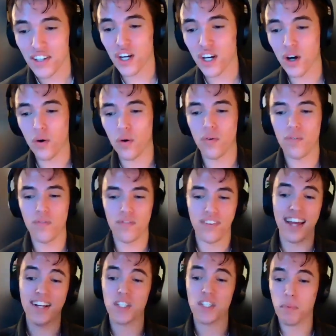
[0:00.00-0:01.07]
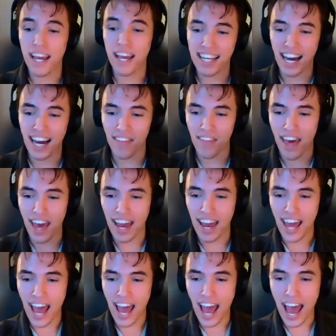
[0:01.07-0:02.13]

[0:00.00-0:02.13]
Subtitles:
So expanding on that,